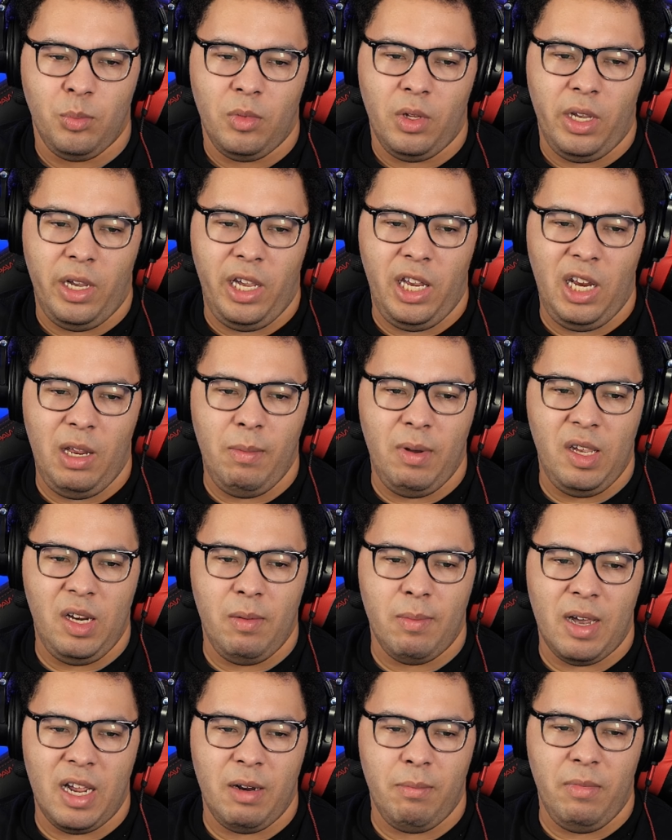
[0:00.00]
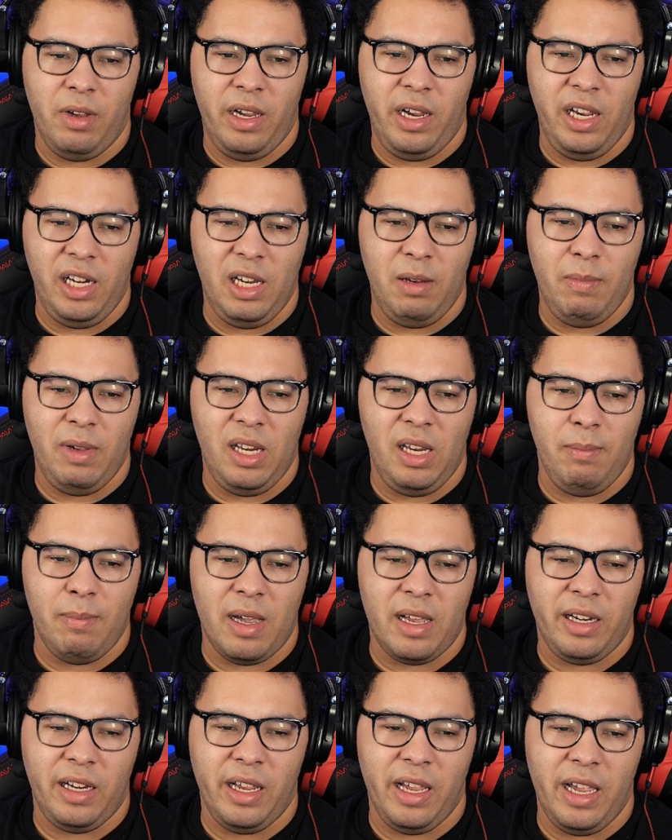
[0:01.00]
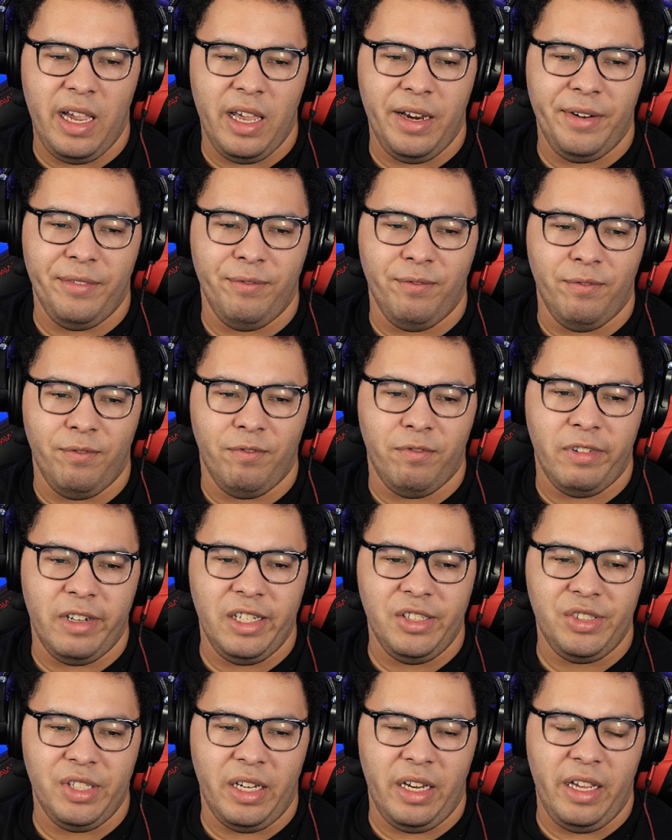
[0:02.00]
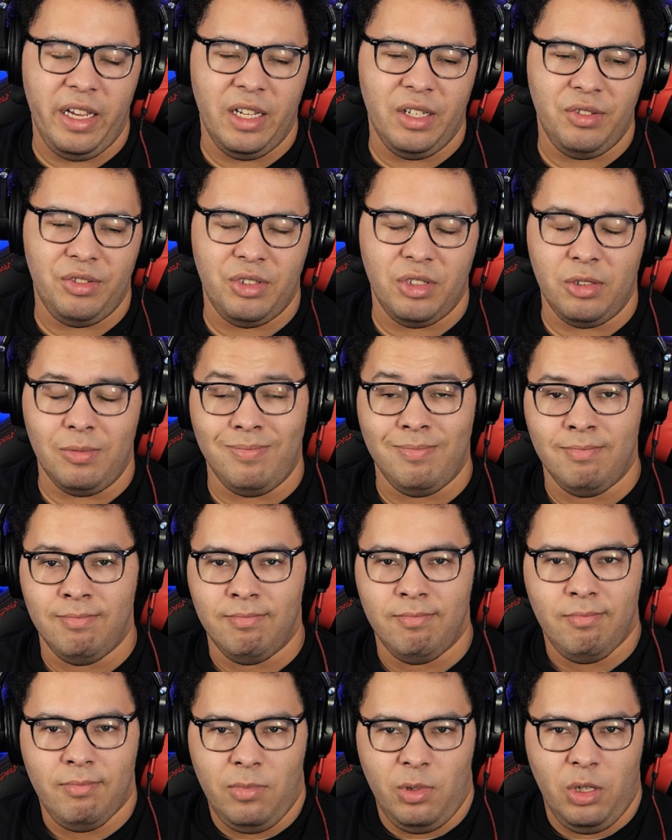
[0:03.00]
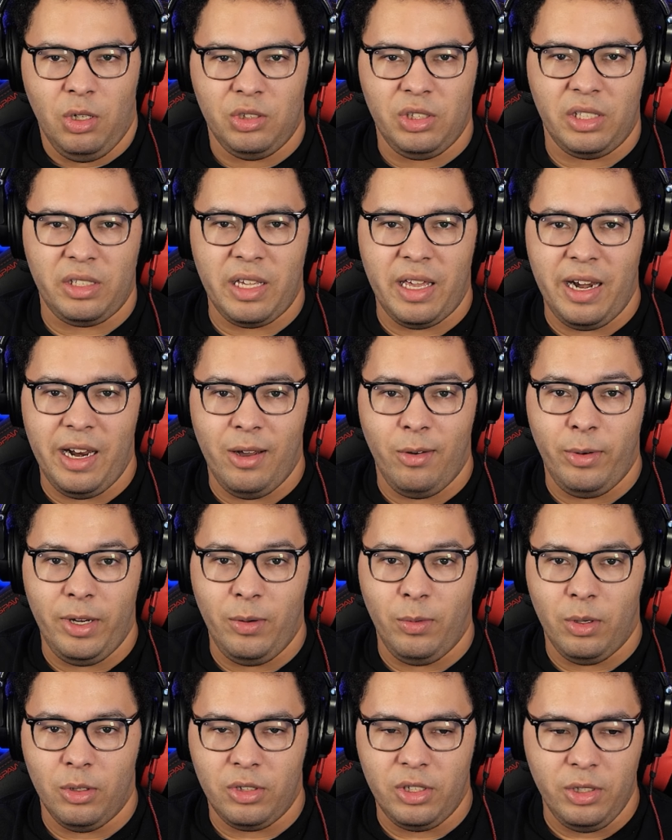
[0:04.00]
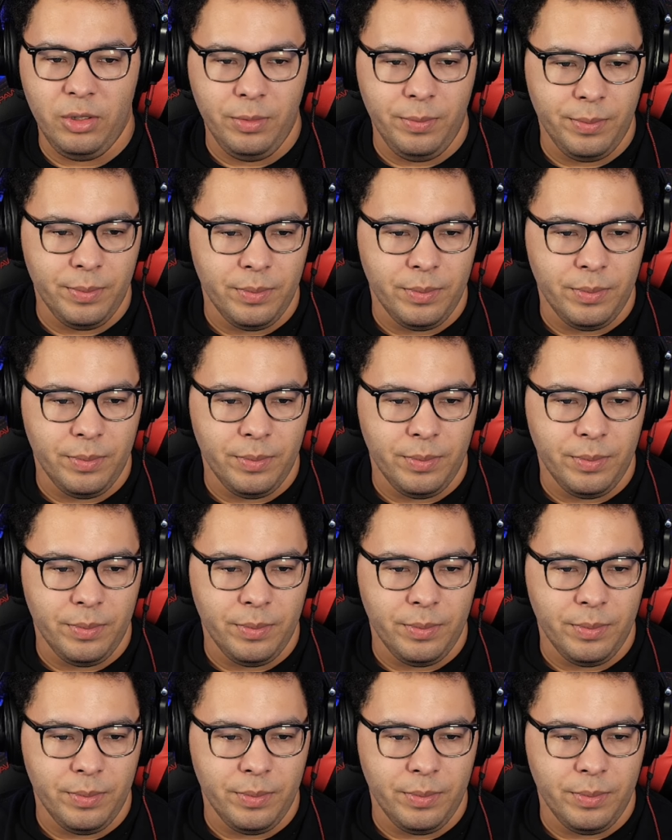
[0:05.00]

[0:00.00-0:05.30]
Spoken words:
Eddy and Race at Ed, so go check that out when you want to.